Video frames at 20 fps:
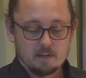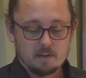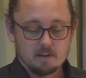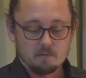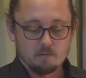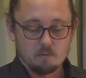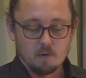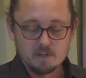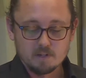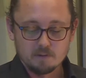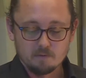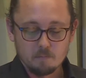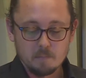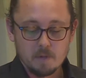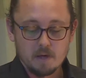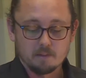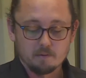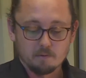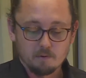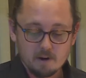ranging from
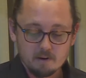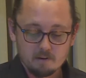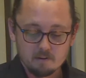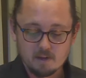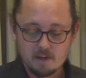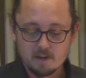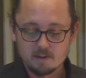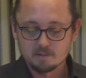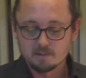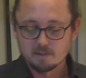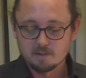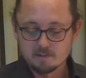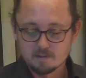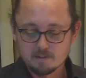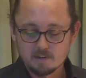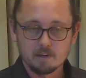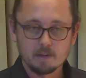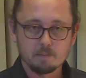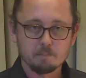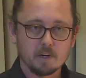about 300,000
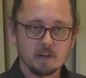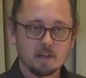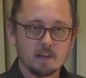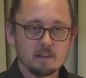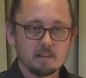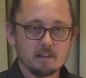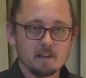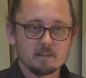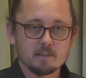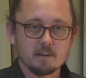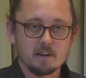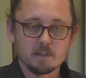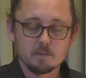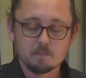years, but again that site is